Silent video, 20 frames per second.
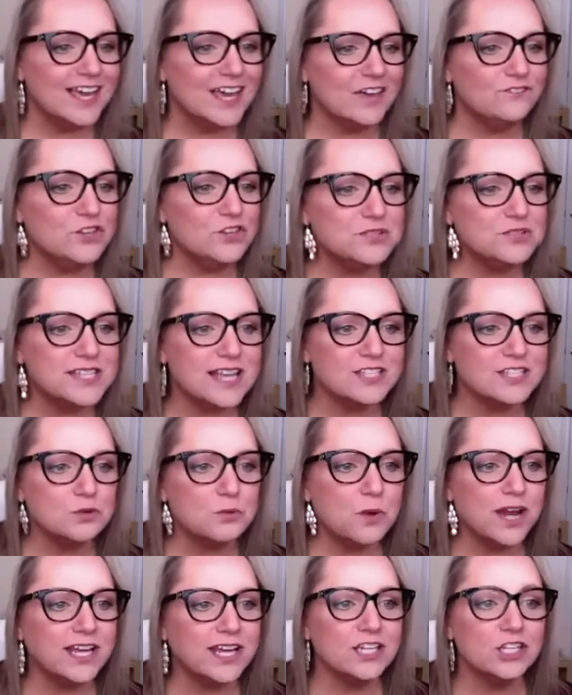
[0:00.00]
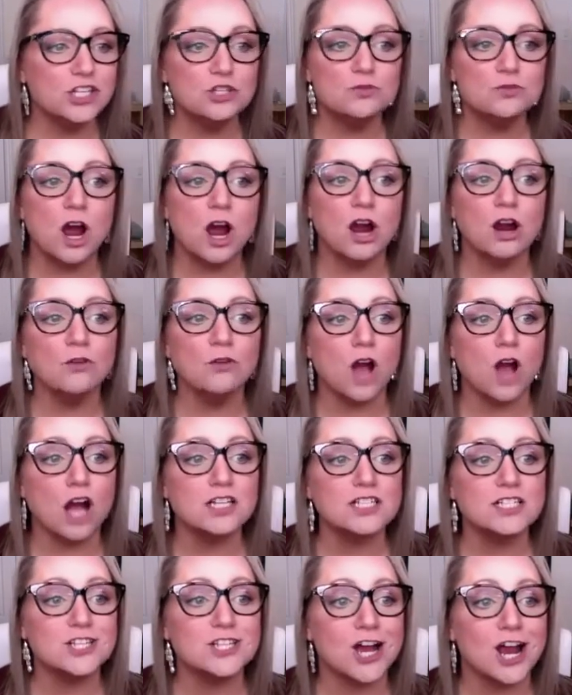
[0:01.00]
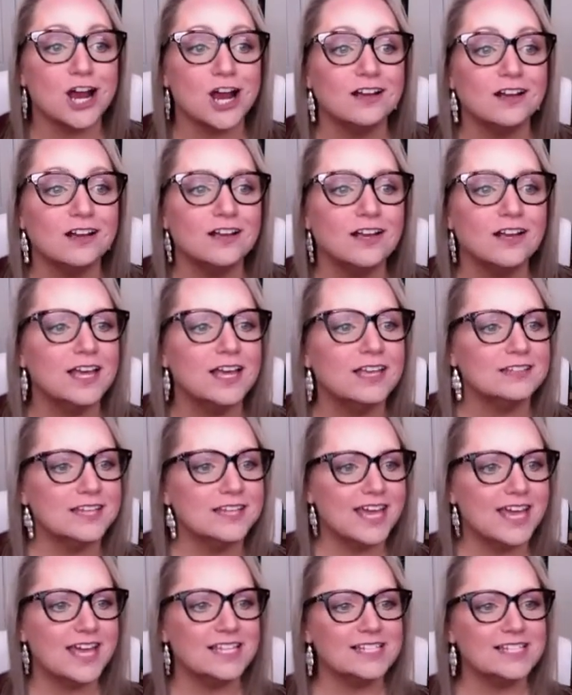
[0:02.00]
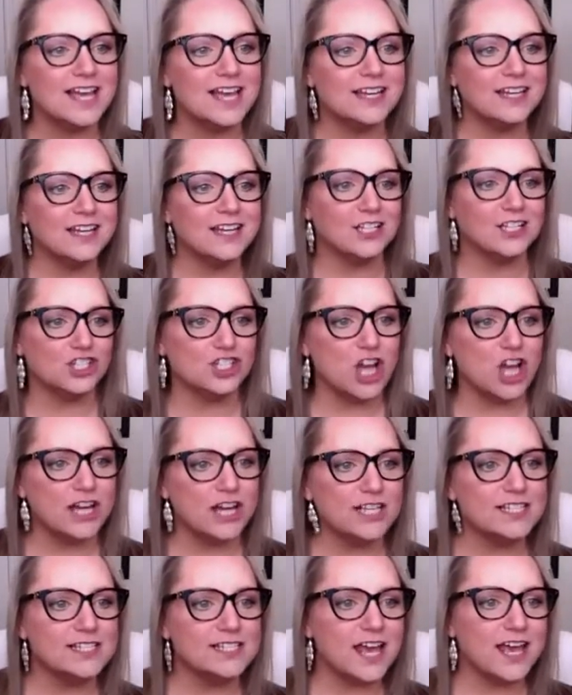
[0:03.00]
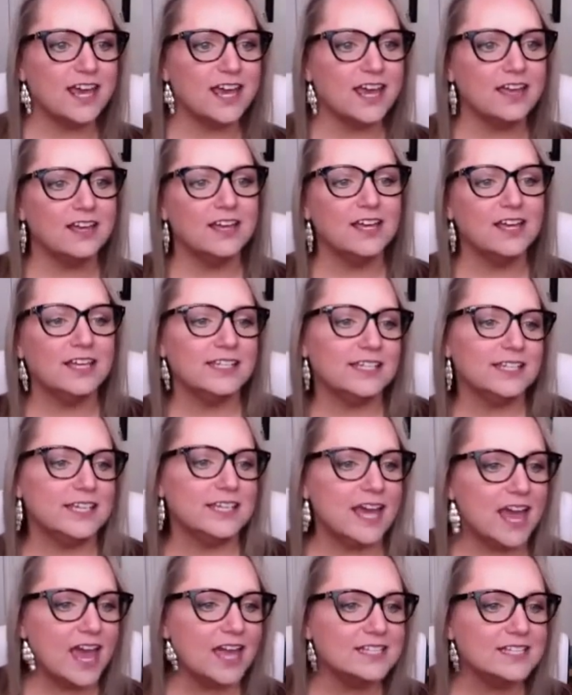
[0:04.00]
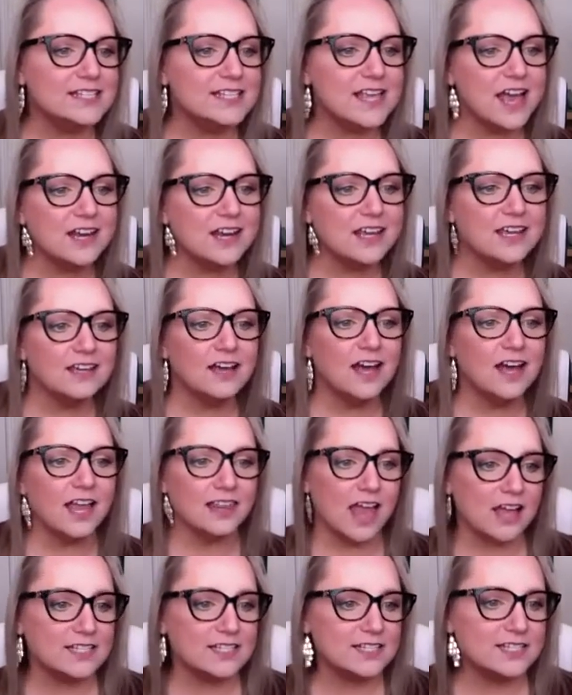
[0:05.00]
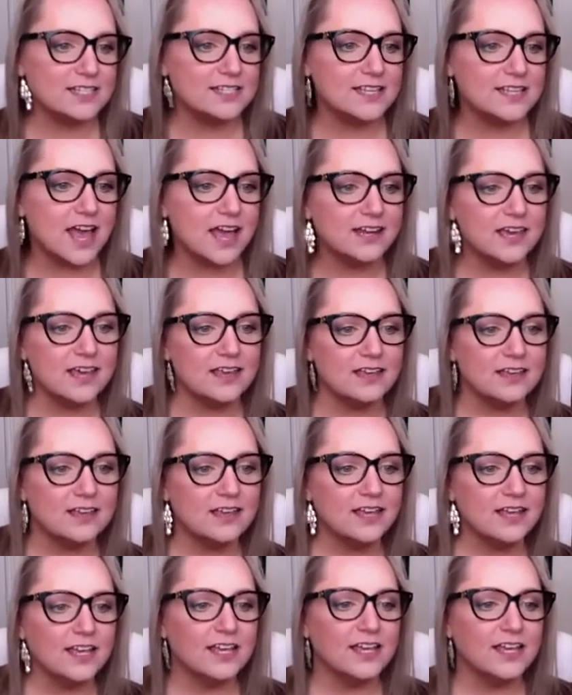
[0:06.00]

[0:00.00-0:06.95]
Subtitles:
If you said 20, you are a rock star. Leia said it, Ashana said it, Kian said it, Alexis said it,